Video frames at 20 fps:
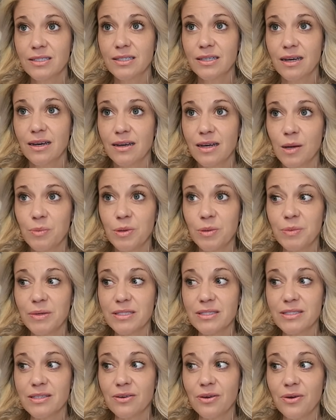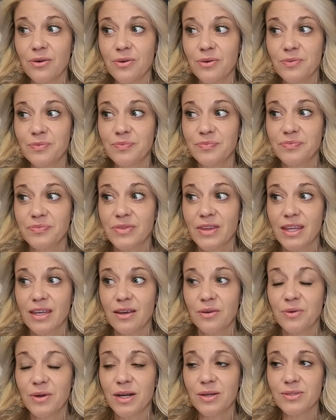a couple months ago
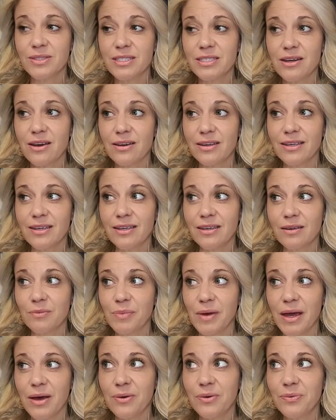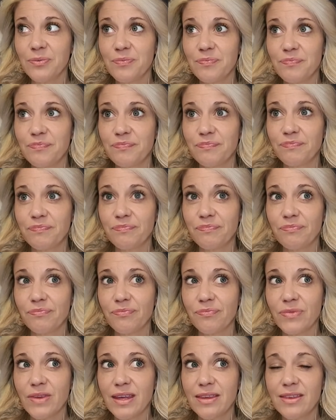when I was talking about
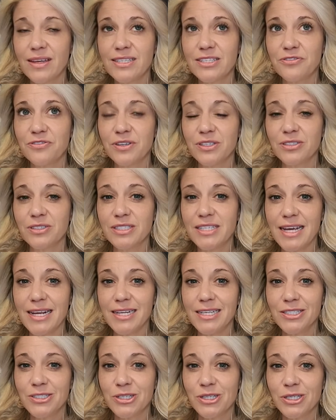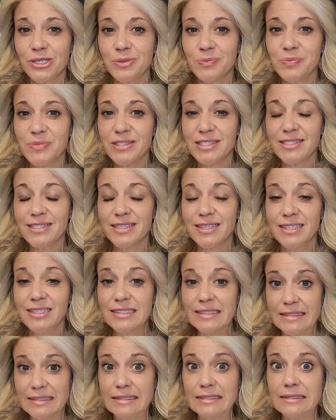the different dating terms.
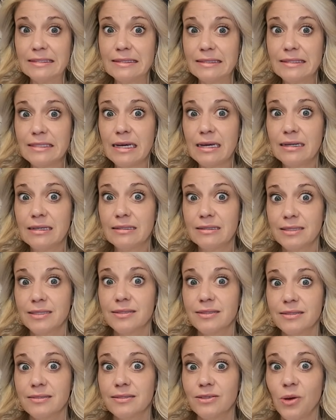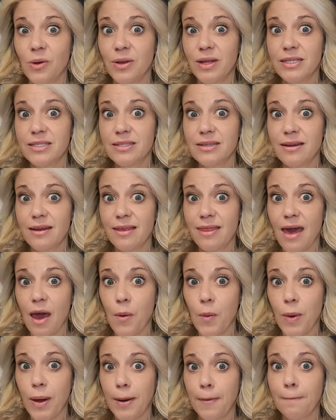Yeah, go listen to that
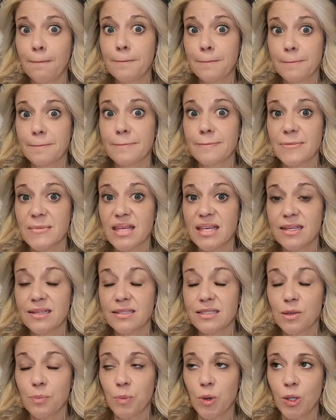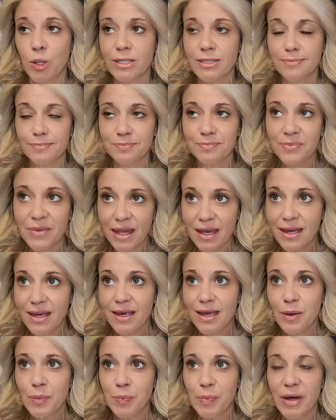one. It's important.
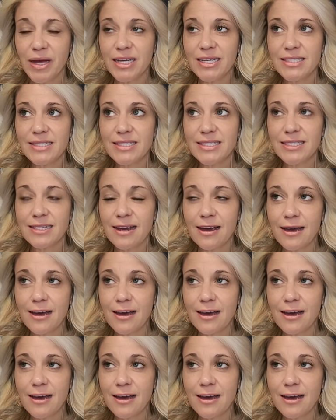But